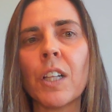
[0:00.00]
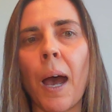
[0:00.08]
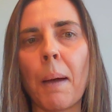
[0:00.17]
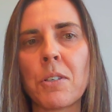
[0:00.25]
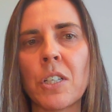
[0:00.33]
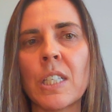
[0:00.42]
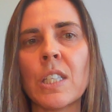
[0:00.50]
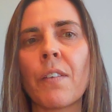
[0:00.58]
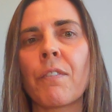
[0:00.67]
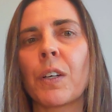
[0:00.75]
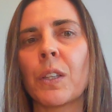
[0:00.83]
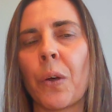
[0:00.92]
options
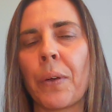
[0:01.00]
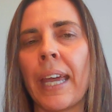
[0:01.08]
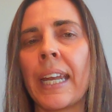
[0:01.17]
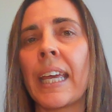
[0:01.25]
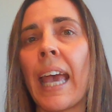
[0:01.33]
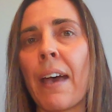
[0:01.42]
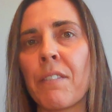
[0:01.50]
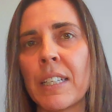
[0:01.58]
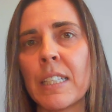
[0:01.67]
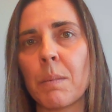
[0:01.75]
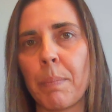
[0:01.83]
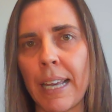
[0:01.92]
for locating
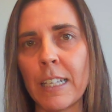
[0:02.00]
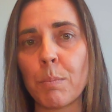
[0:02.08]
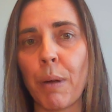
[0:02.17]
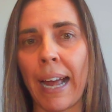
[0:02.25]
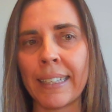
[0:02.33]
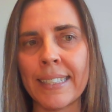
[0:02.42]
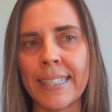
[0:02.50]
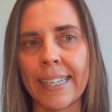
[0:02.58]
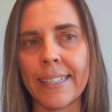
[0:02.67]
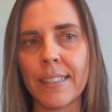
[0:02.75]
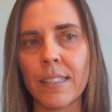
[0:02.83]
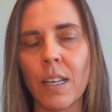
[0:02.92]
evidence-based
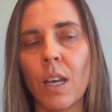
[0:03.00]
practices.